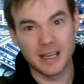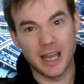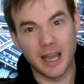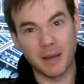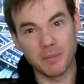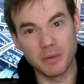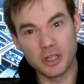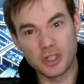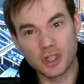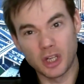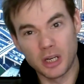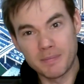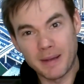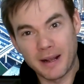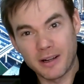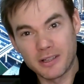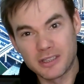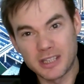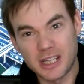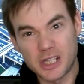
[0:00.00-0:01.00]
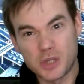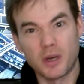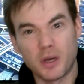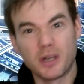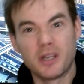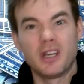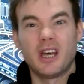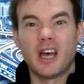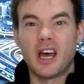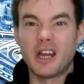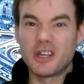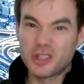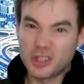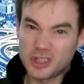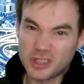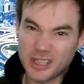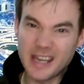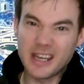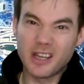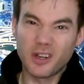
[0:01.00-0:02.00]
I'm going to join back into this one and
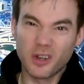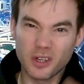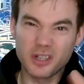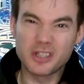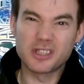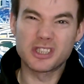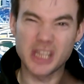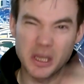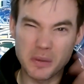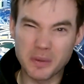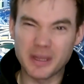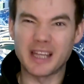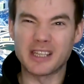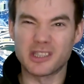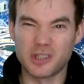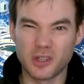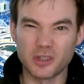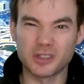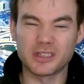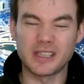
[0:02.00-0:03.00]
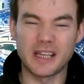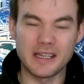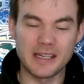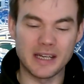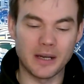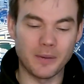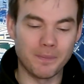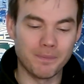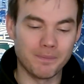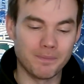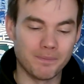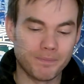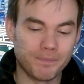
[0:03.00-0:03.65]
just take a look and see what this looks like now.